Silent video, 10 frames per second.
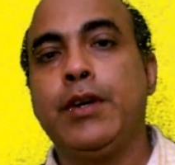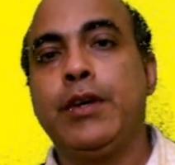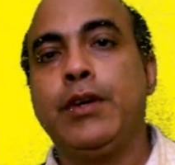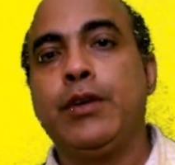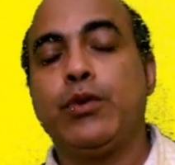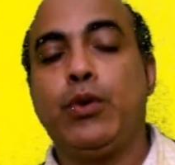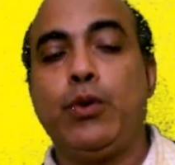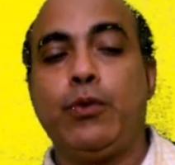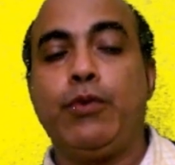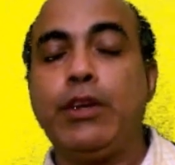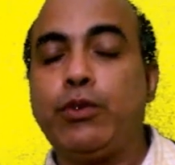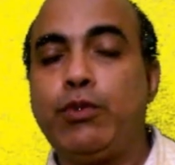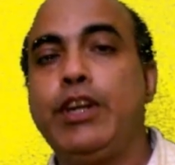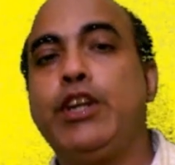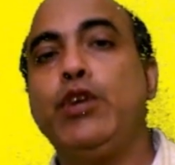So once we
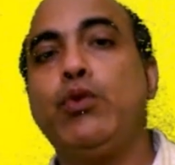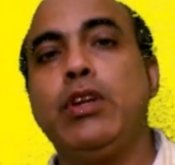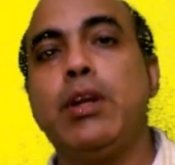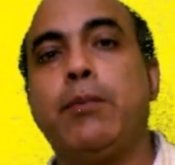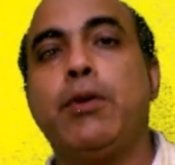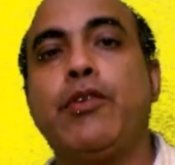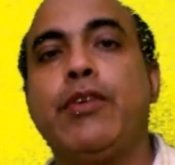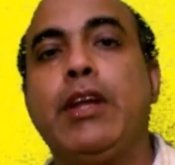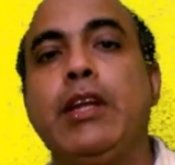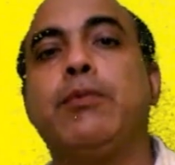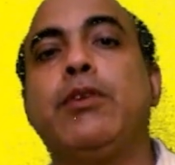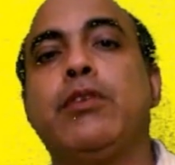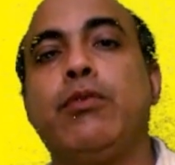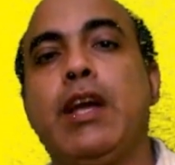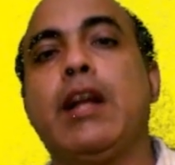reduce the number of variables,
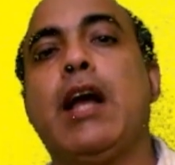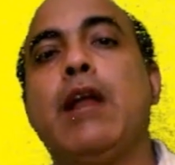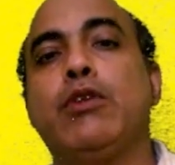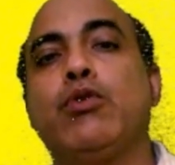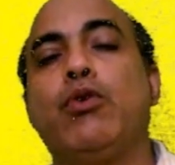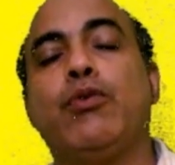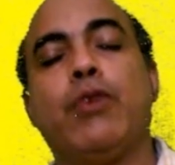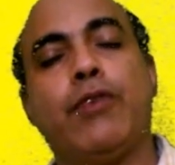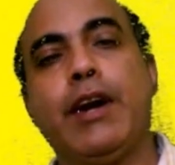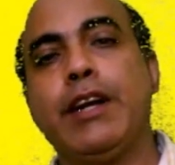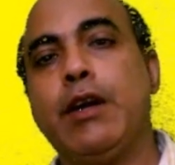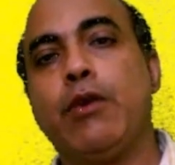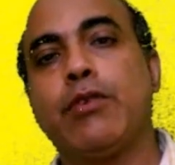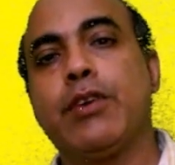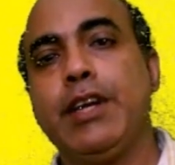we can always go for finding
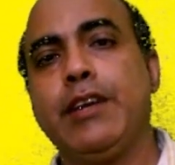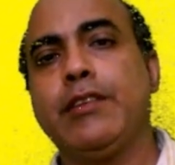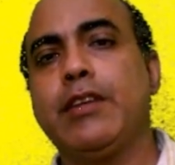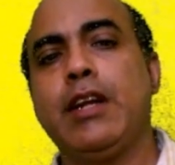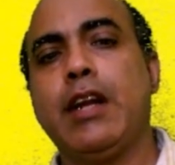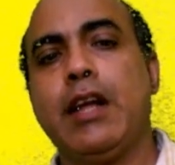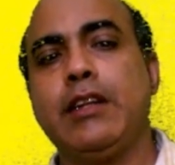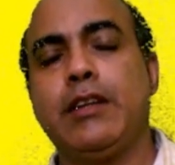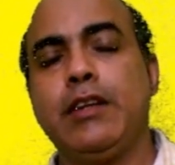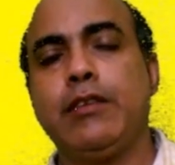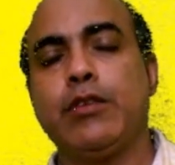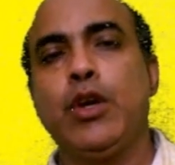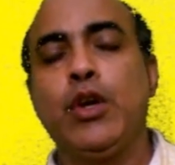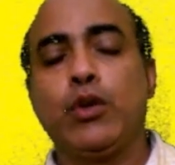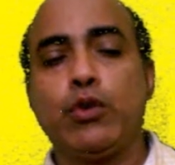out regression and other things.
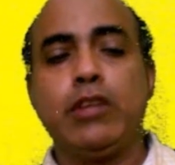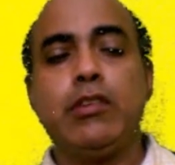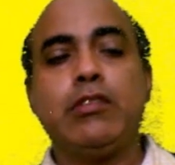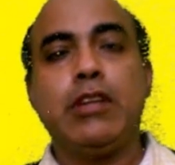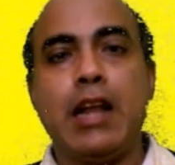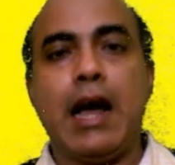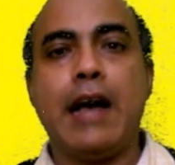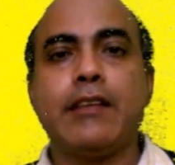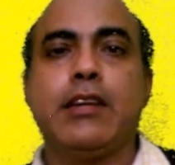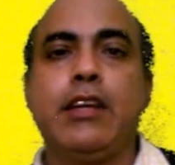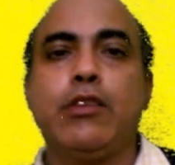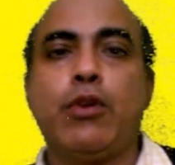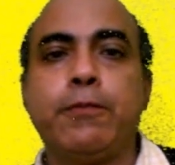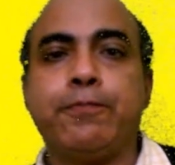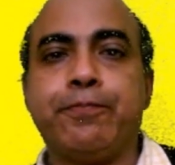So this is the last stage
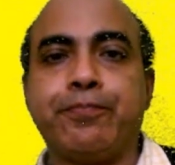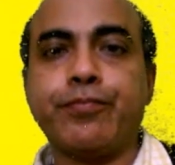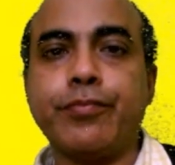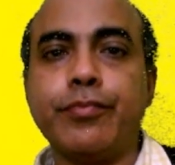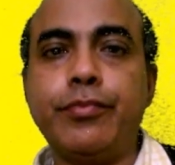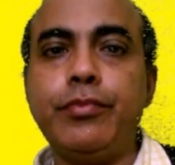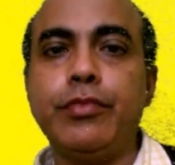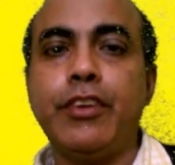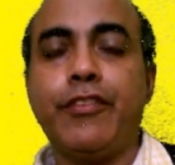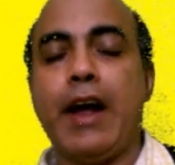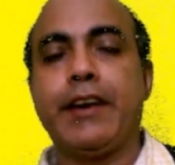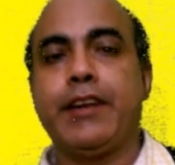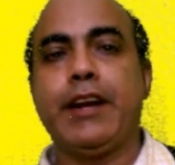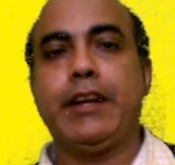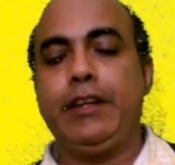of factor
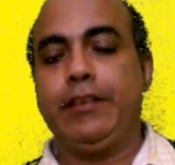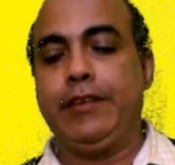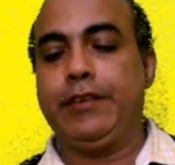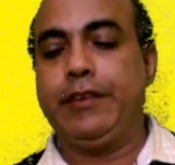analysis.